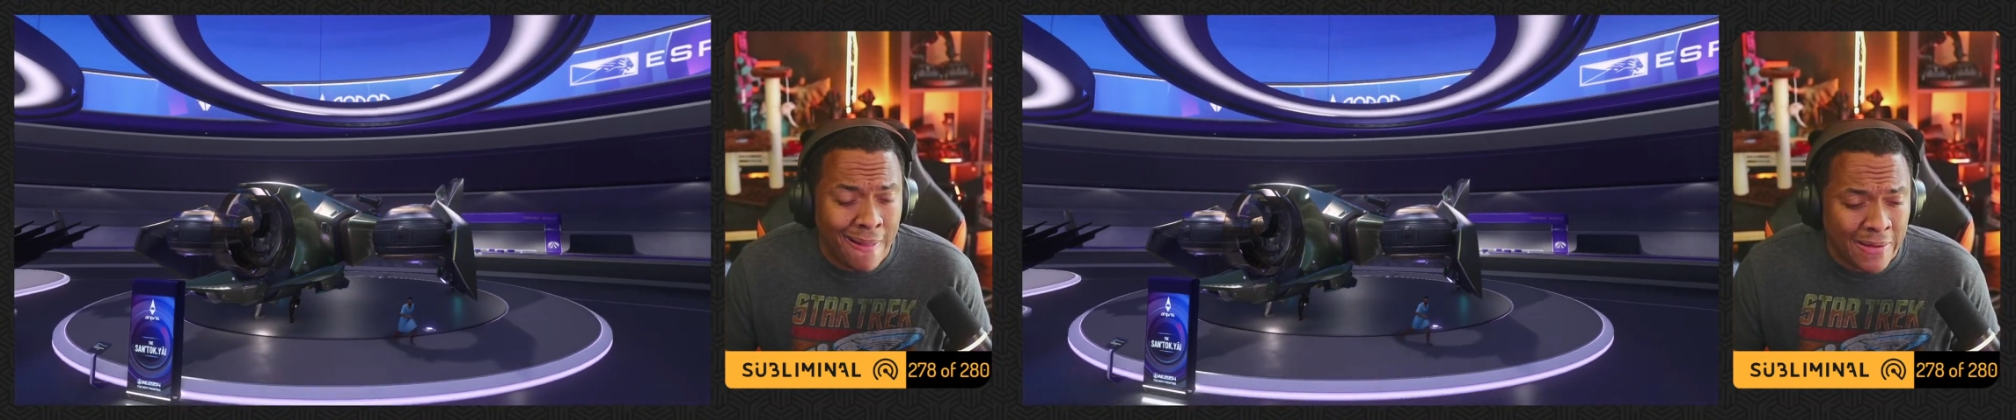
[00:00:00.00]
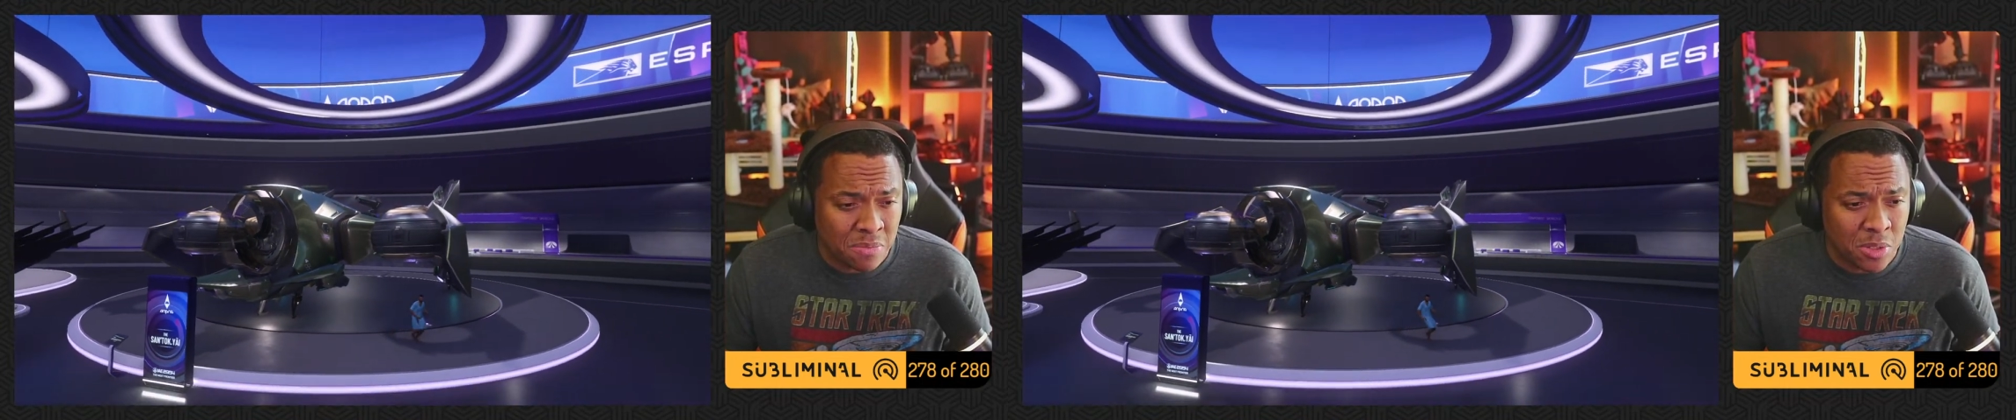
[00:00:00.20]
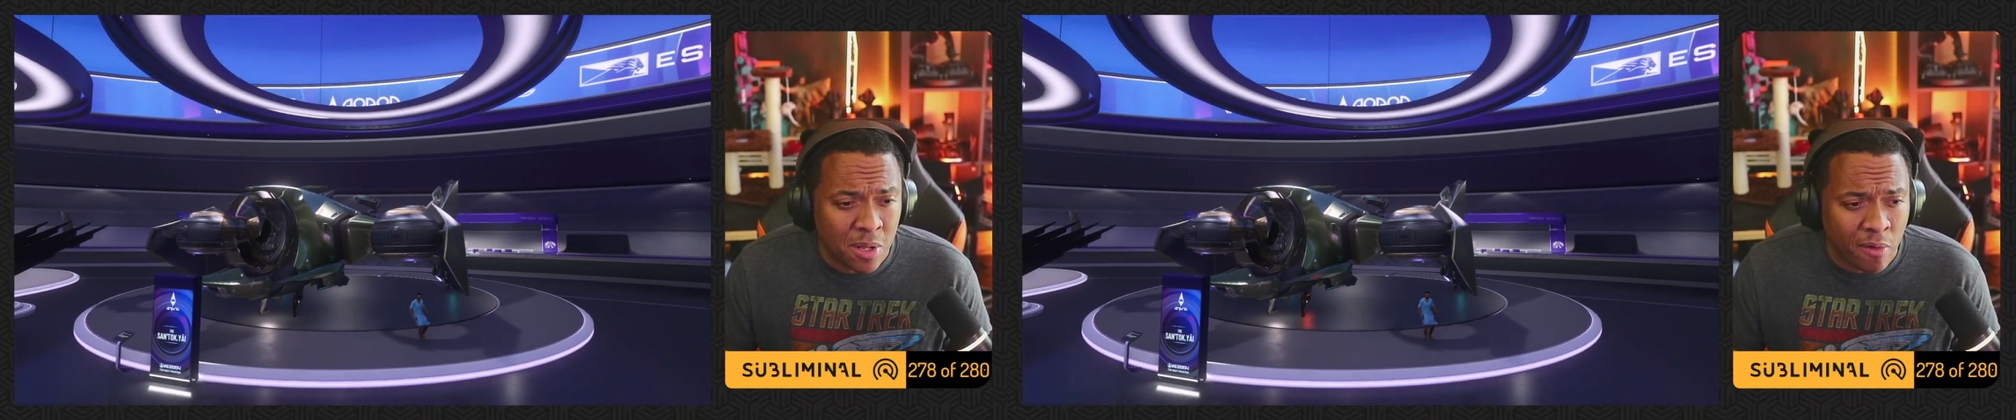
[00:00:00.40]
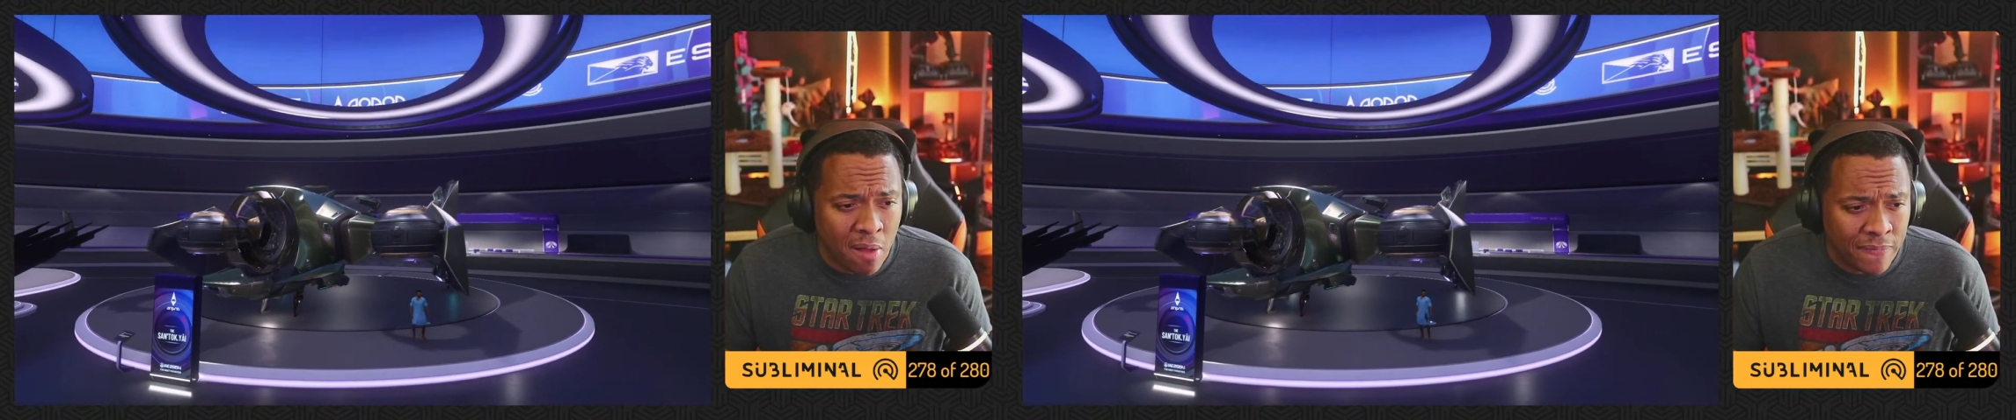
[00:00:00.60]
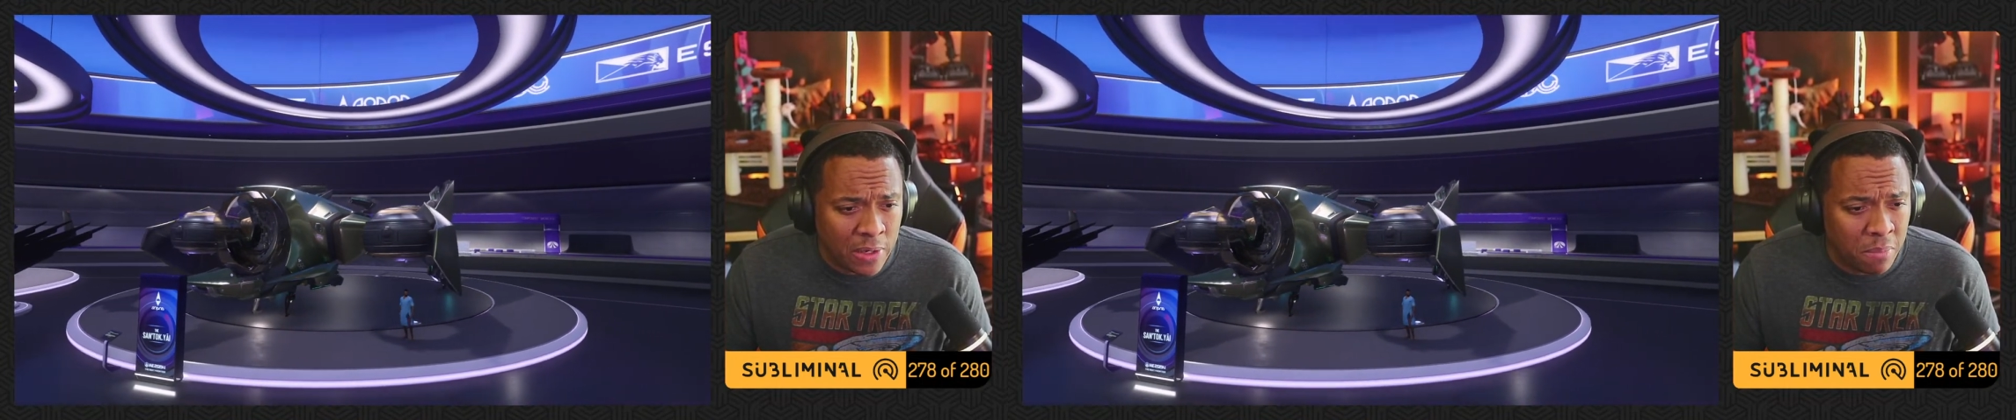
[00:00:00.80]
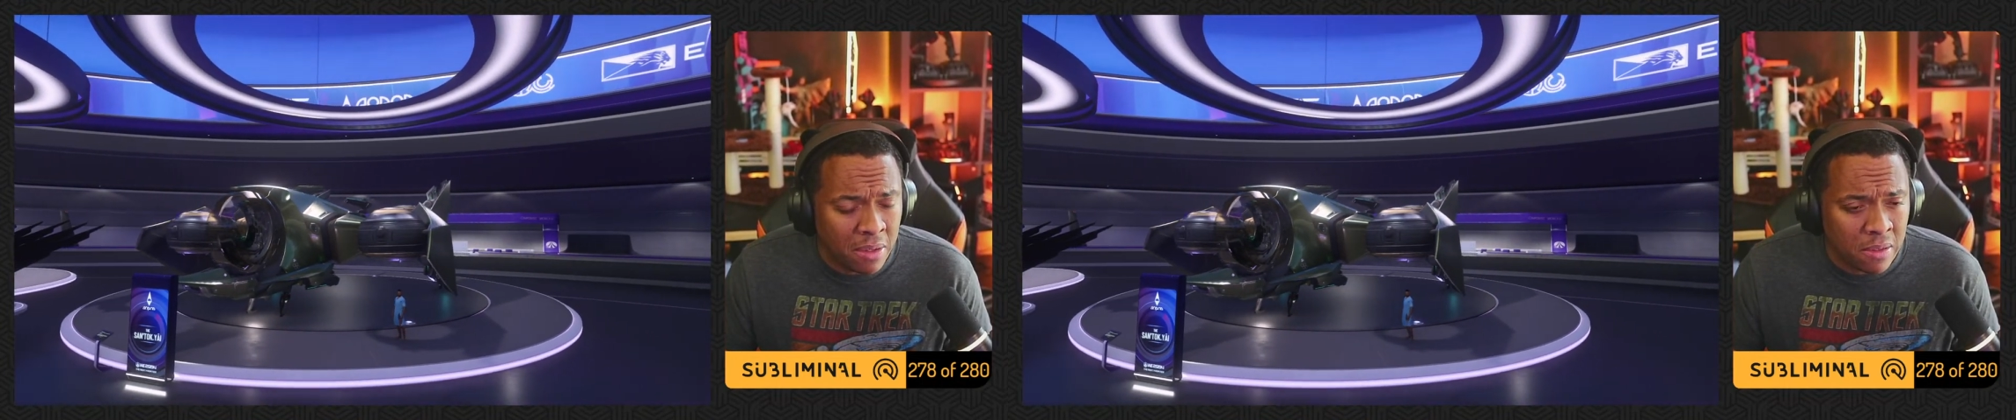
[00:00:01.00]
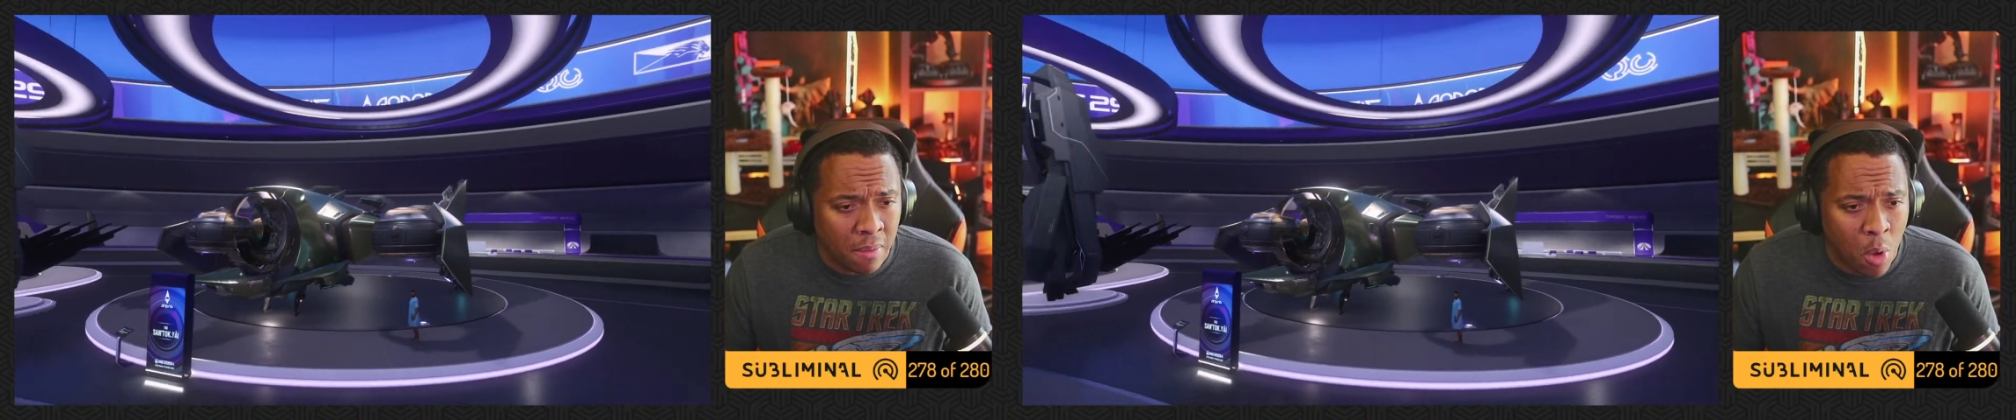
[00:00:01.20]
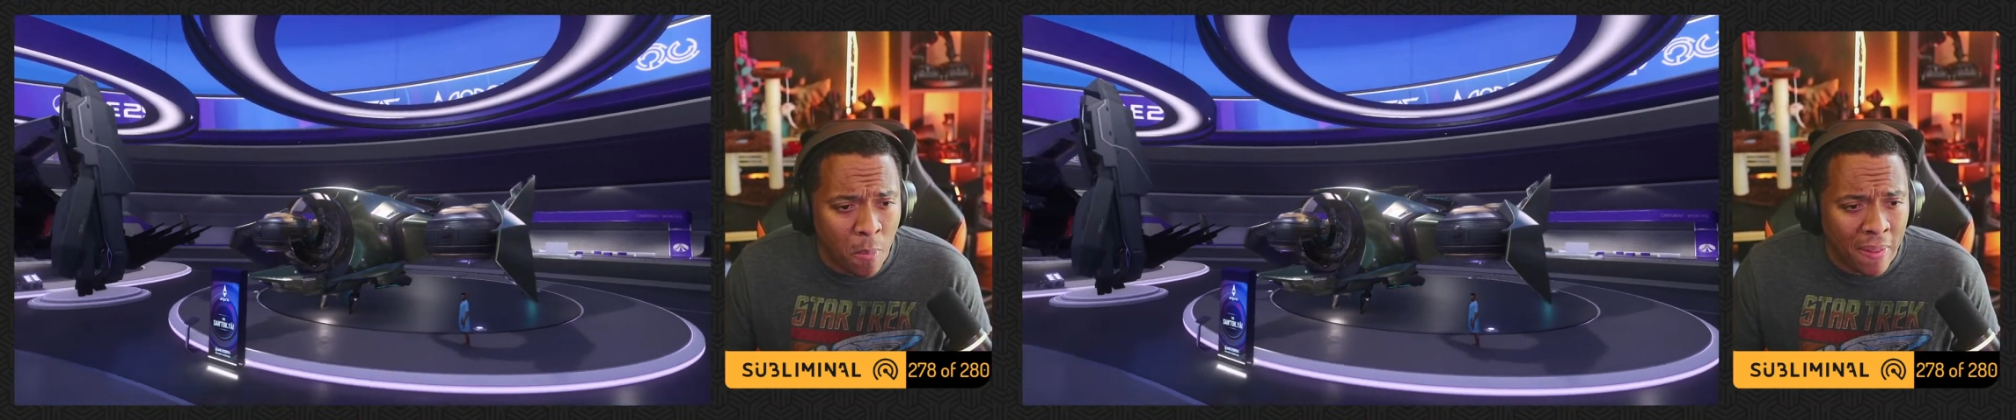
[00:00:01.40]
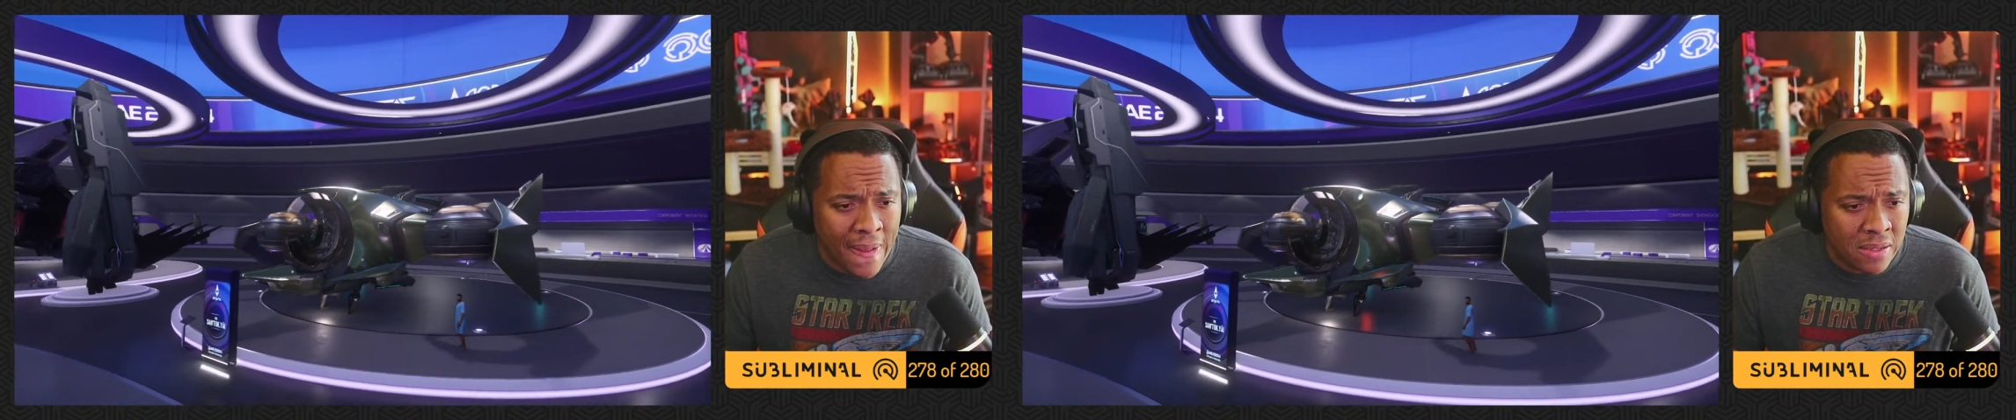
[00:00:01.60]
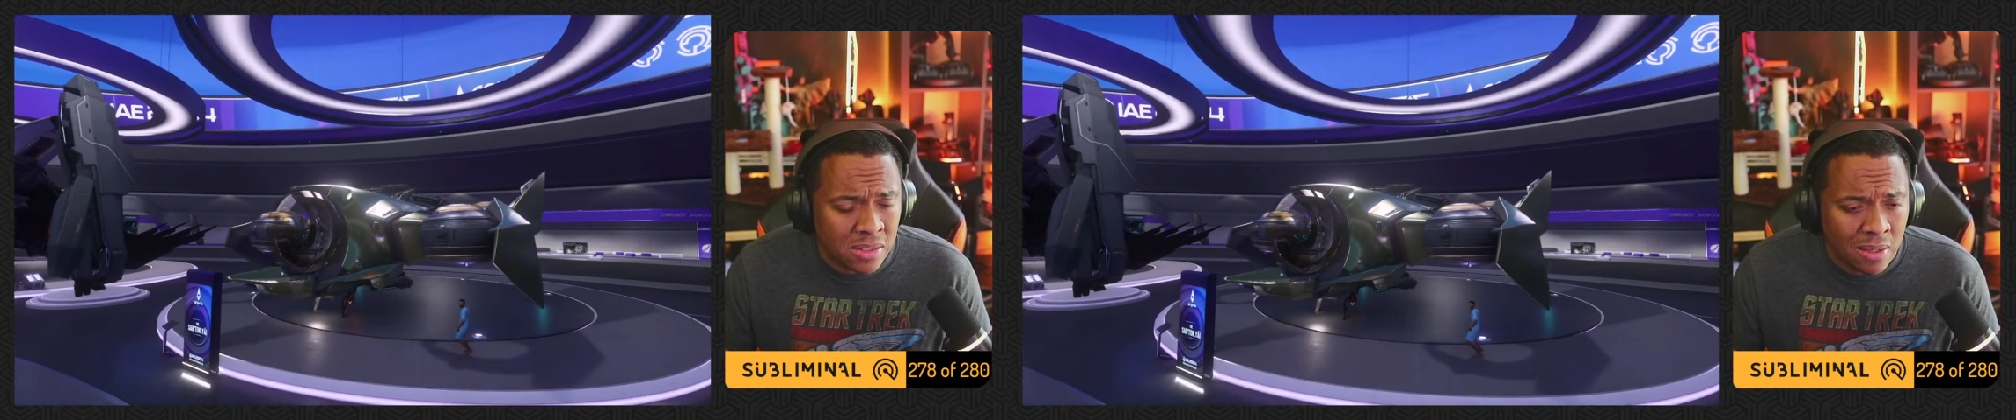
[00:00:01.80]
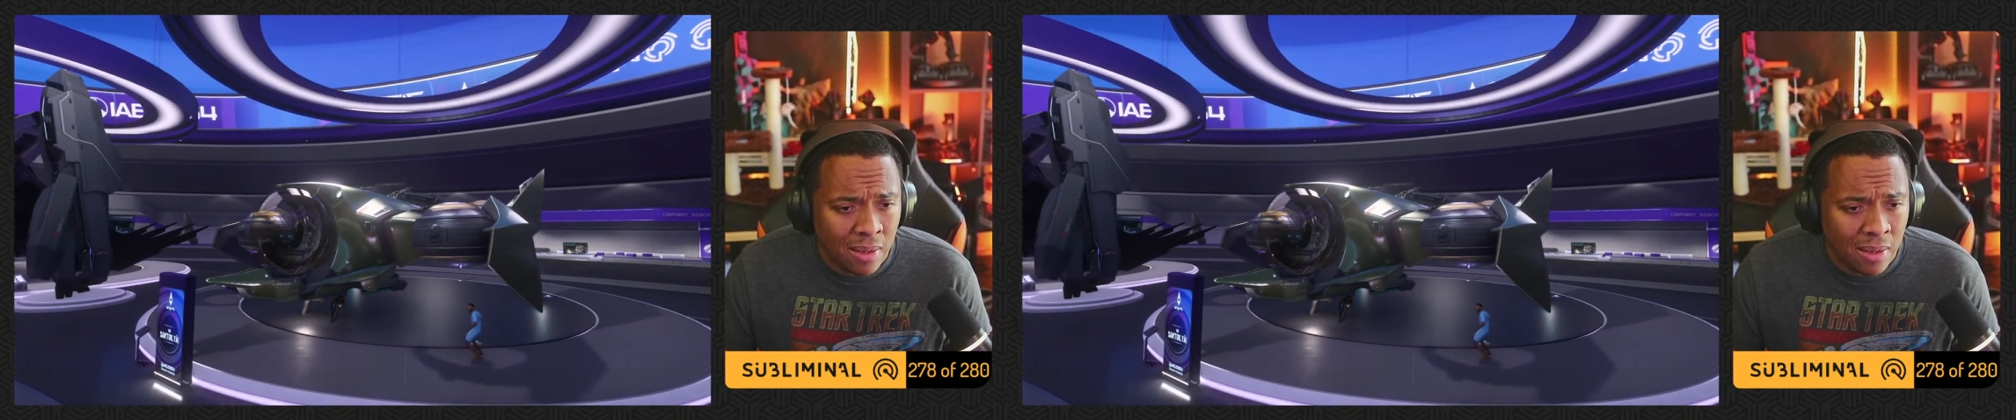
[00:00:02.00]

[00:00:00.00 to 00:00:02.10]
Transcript: knock some stuff off, and it'd be immobilized.